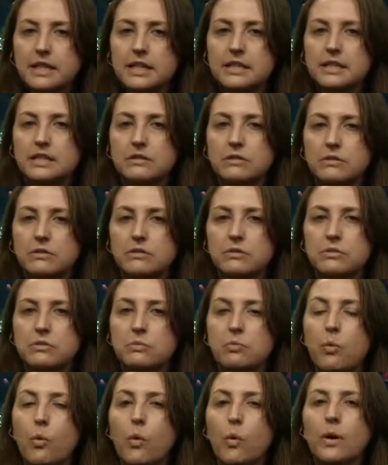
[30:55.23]
to
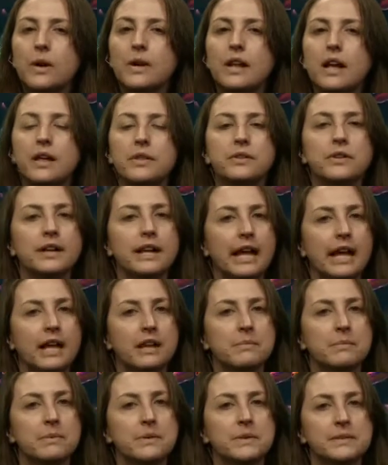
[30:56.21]
warn other
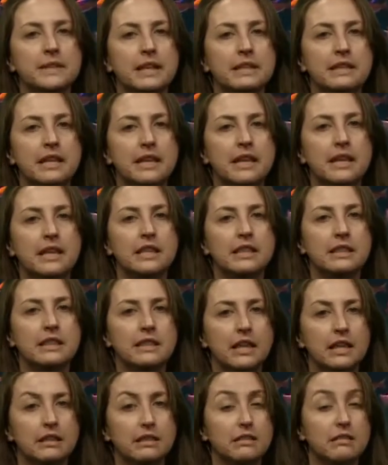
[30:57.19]
animals that they,
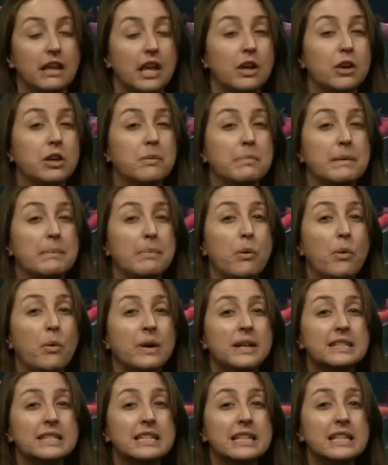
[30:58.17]
they, they could be
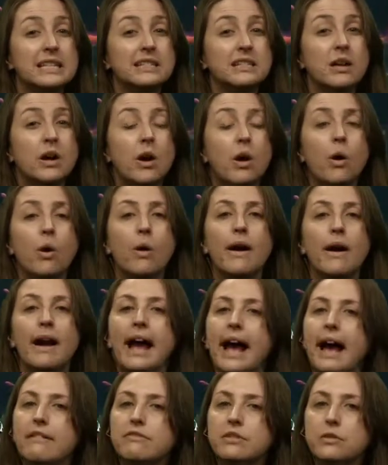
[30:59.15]
poisonous or
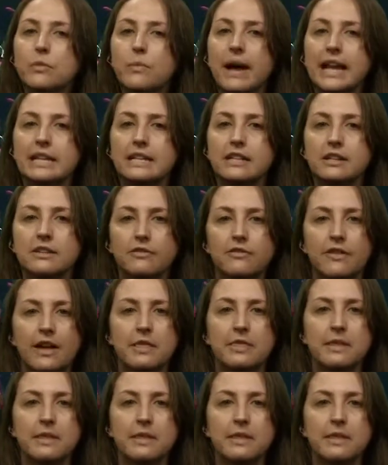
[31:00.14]
have a way to defend